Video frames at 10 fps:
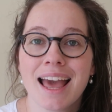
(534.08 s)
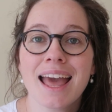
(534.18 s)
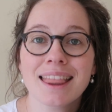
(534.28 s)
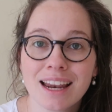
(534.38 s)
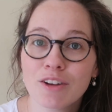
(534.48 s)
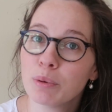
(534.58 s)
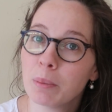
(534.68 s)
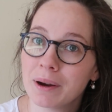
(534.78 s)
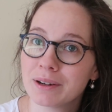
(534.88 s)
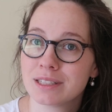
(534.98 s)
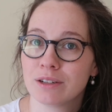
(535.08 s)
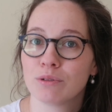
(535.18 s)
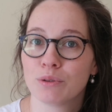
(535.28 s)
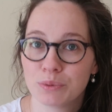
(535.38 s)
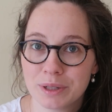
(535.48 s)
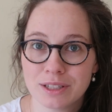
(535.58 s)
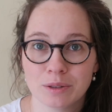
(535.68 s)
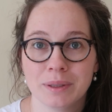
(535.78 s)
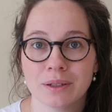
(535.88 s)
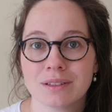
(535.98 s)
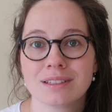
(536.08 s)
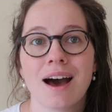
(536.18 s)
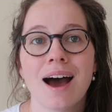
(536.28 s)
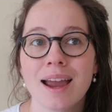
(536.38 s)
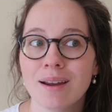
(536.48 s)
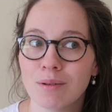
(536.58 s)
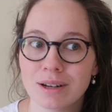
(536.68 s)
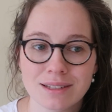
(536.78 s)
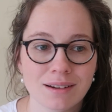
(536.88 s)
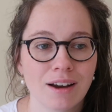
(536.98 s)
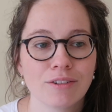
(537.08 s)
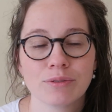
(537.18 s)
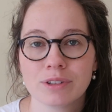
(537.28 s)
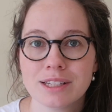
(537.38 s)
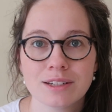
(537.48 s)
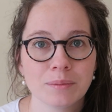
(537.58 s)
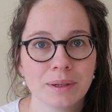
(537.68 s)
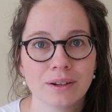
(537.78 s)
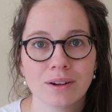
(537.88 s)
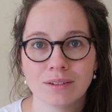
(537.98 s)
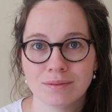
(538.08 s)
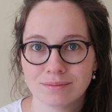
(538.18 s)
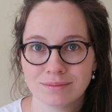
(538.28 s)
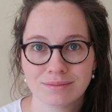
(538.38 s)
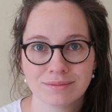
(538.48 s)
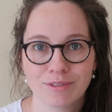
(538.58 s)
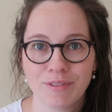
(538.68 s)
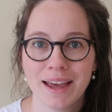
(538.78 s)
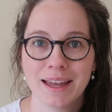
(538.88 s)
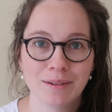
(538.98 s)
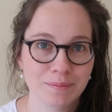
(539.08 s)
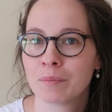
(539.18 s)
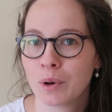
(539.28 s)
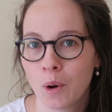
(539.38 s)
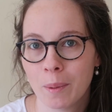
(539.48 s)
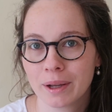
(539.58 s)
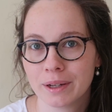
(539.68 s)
And then I've prepared several freezer meals. I was not a freezer meal fan, but oh my